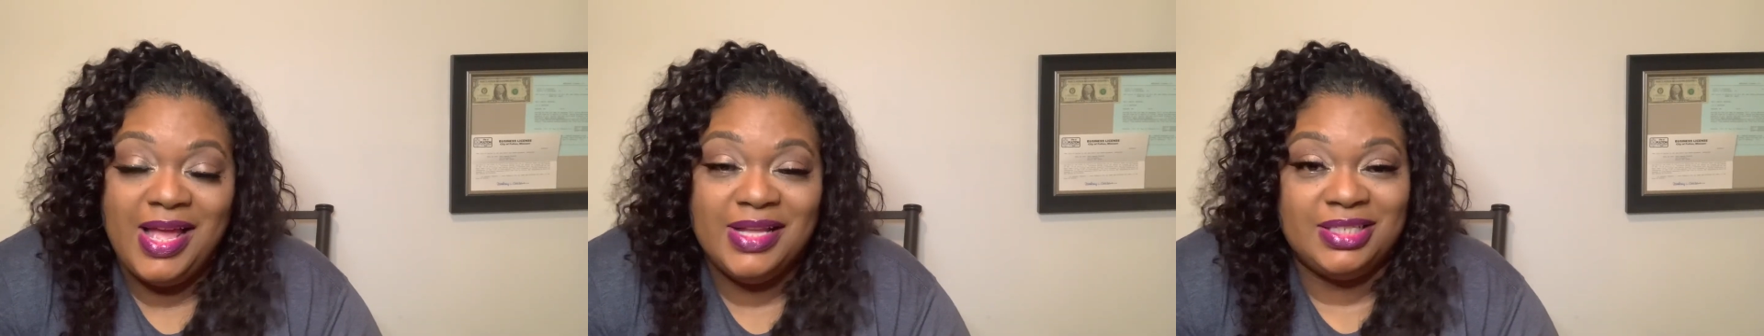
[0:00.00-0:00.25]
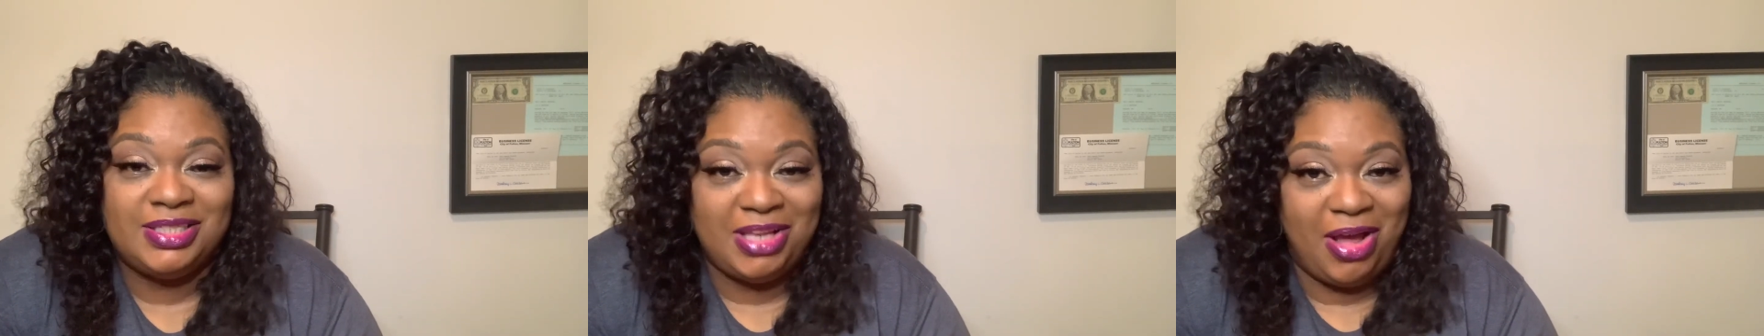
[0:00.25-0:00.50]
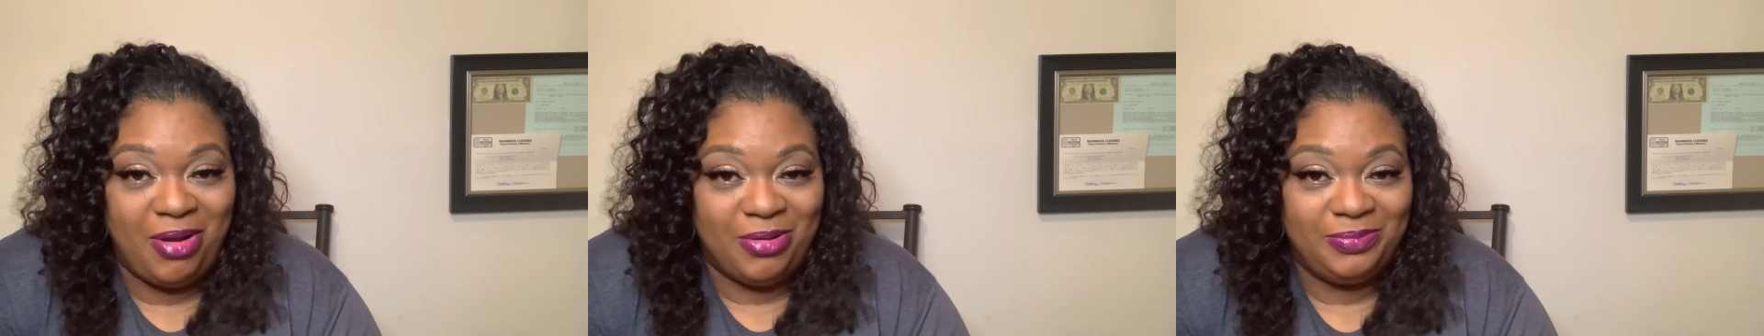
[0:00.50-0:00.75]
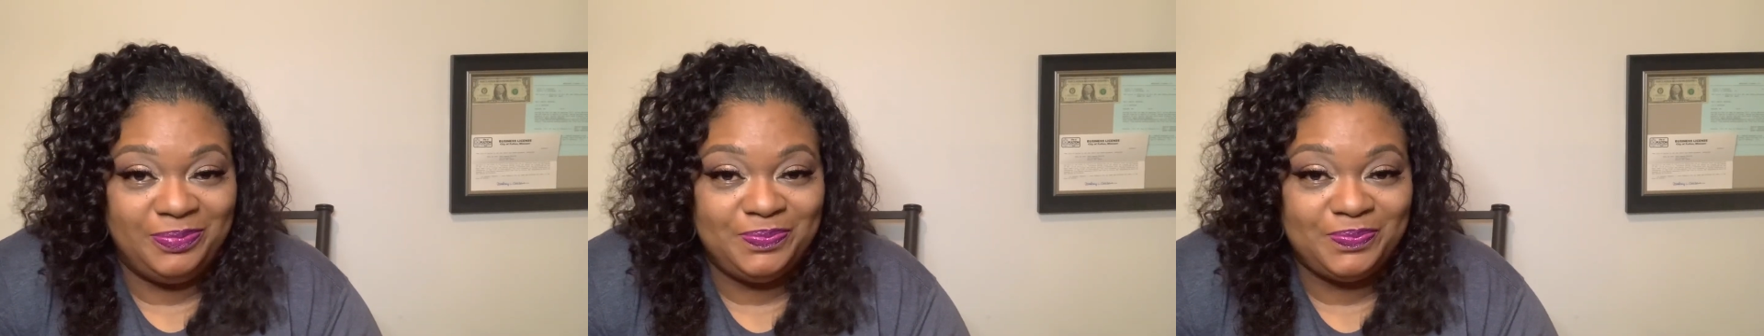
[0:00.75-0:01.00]

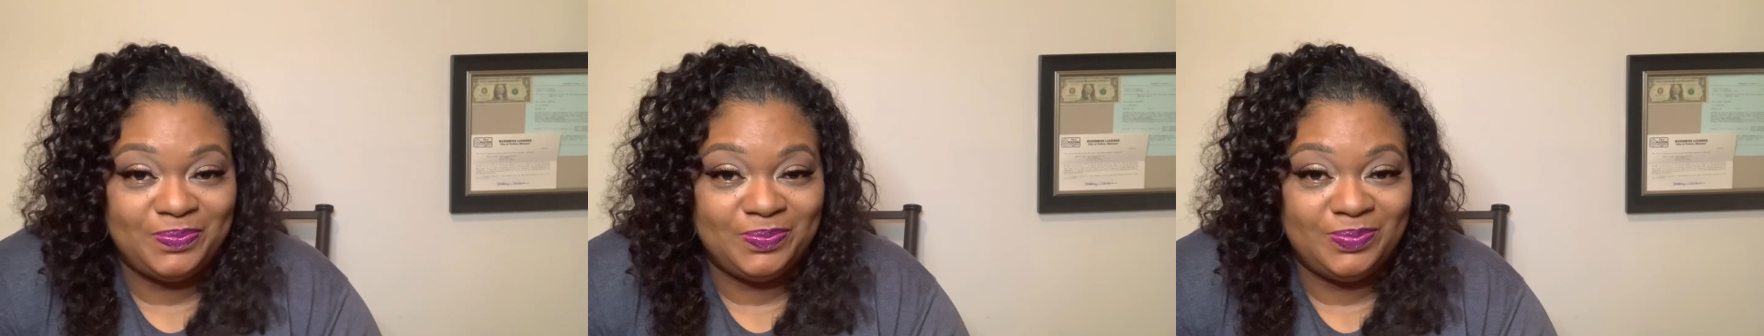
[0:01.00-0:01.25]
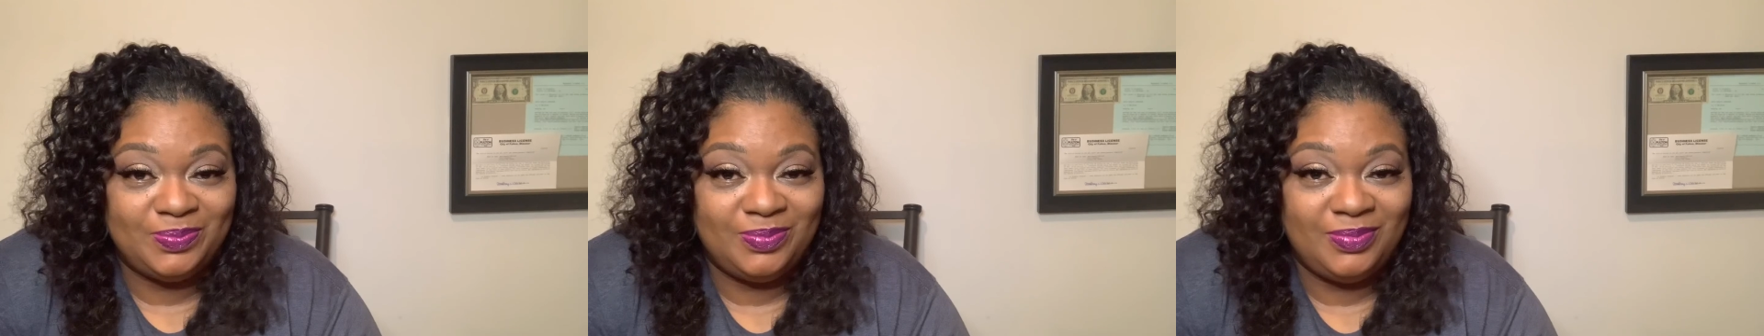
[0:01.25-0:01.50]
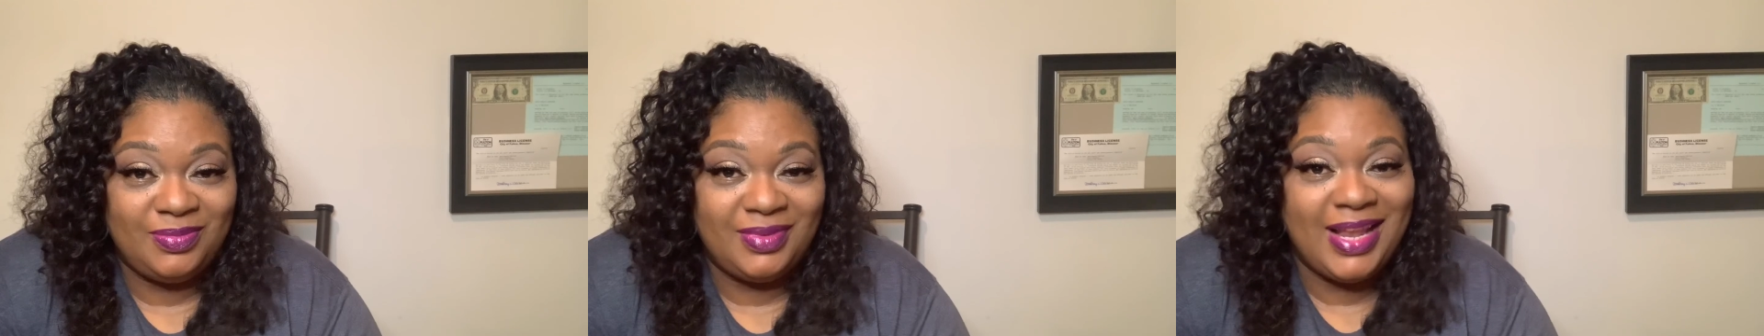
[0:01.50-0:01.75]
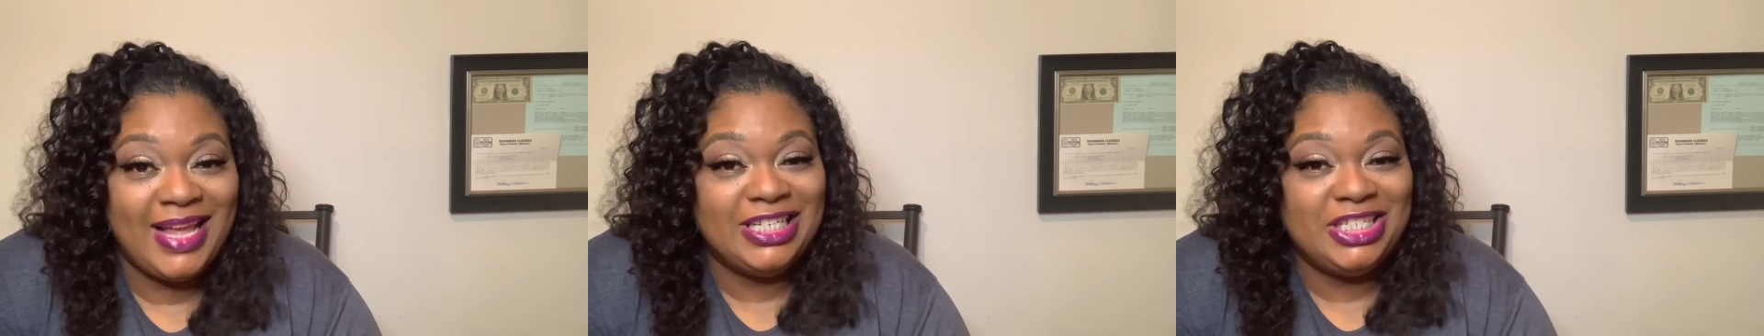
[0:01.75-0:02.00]
So,
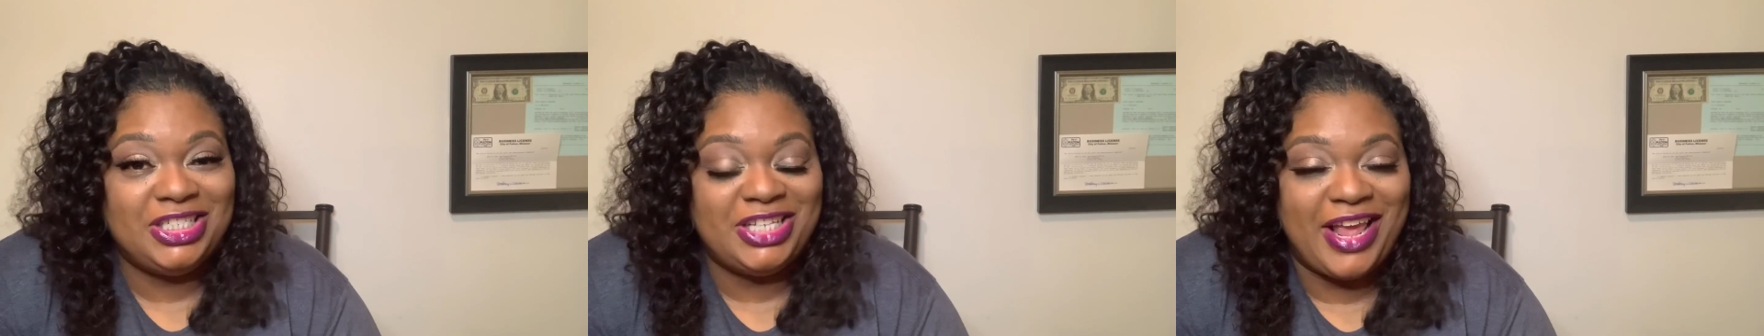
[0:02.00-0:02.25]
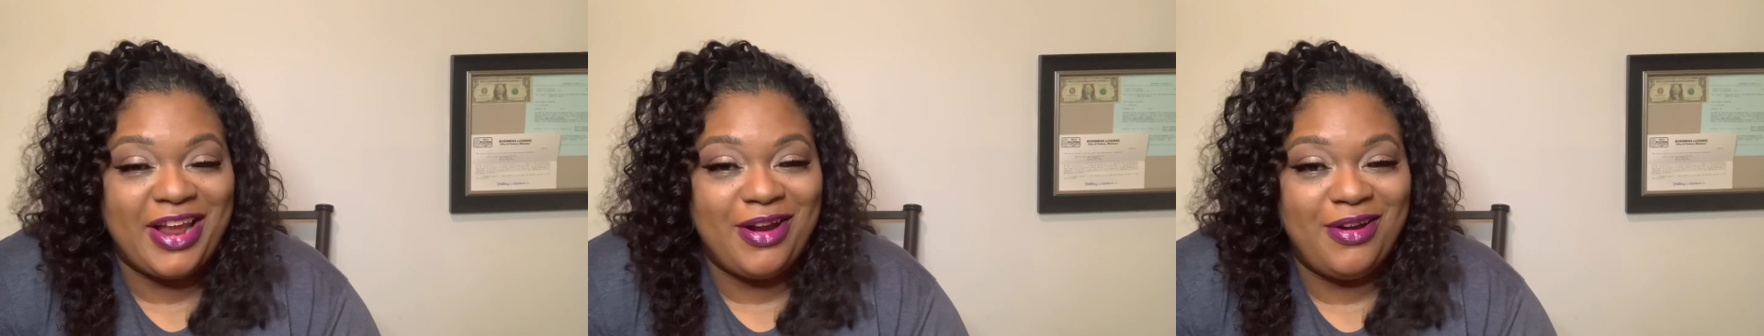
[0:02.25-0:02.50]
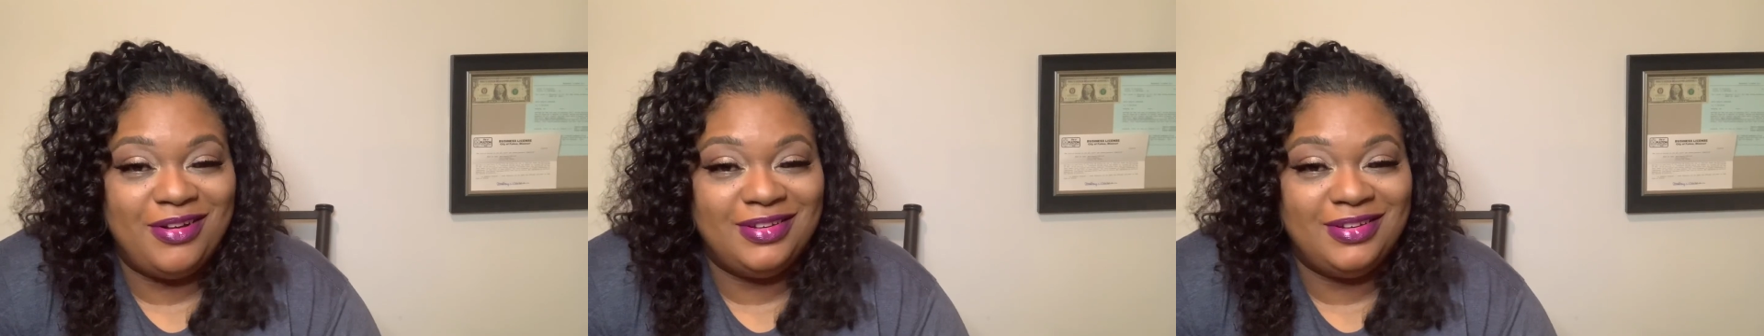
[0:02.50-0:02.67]
share,